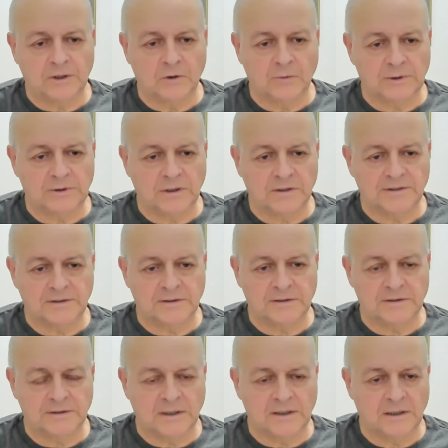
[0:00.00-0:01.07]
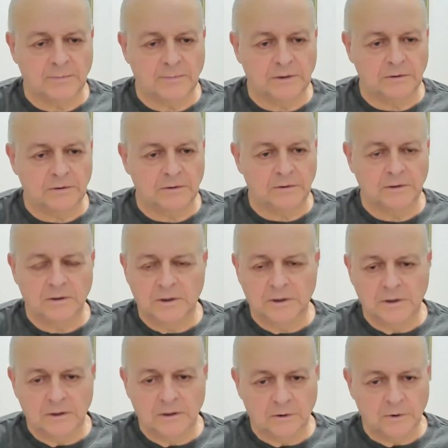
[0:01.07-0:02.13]
kilometers inside Lebanon,
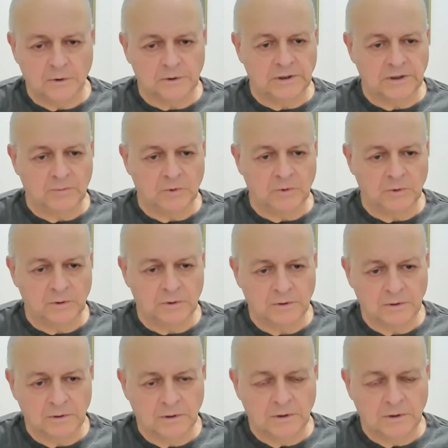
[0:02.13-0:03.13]
not anymore,